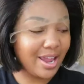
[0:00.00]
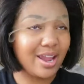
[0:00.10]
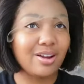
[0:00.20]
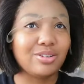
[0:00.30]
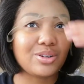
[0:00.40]

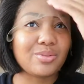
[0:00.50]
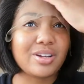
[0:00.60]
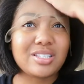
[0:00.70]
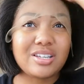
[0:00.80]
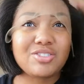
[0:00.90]
had her look
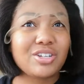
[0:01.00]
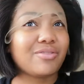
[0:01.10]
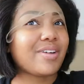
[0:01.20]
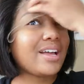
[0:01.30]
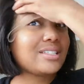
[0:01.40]
around to see if she
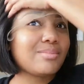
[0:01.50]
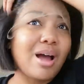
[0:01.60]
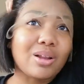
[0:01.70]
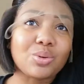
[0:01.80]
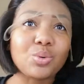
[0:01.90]
could find
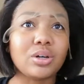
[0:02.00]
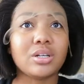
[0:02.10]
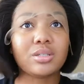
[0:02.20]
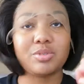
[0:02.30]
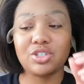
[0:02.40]
smaller
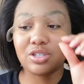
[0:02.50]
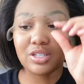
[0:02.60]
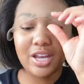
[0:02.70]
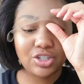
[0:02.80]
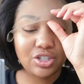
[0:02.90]
ones, but she
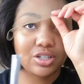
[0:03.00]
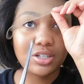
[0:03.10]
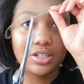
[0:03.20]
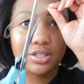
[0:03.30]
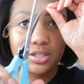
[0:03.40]
said she couldn't
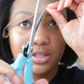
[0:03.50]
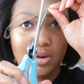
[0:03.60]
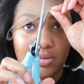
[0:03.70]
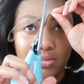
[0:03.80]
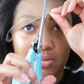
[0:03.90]
couldn't,
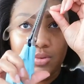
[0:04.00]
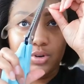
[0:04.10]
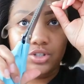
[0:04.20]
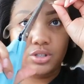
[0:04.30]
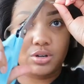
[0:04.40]
so
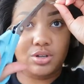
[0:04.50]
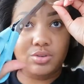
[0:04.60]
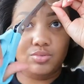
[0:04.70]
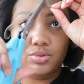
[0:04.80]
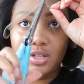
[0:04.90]
we're just gonna use